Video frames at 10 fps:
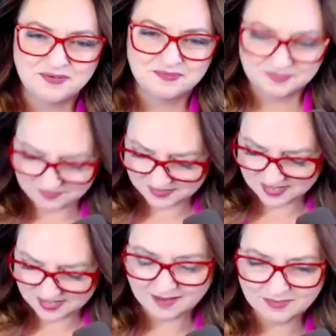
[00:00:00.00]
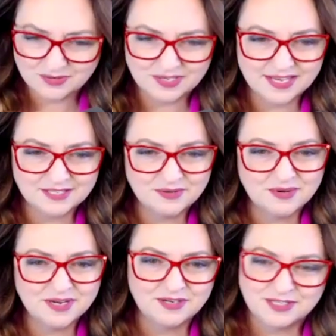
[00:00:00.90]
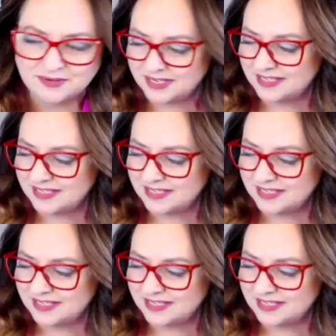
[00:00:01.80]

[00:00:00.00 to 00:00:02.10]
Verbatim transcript: Thank you for your time. Absolutely. Thanks for what you're doing.